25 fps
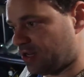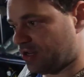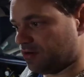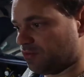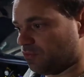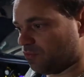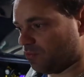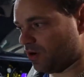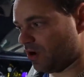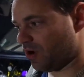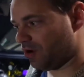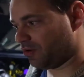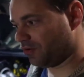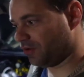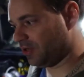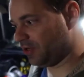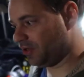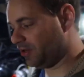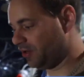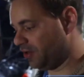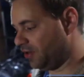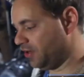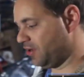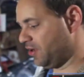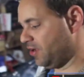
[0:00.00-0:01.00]
and
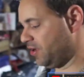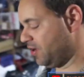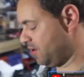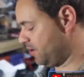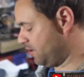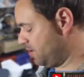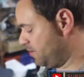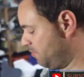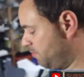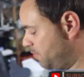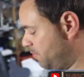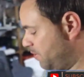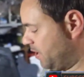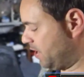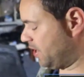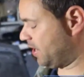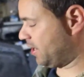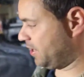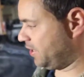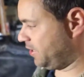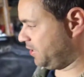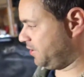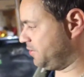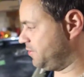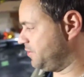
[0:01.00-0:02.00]
welded,
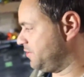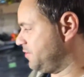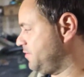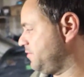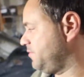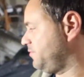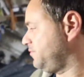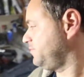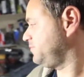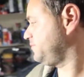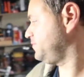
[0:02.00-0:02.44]
but you know,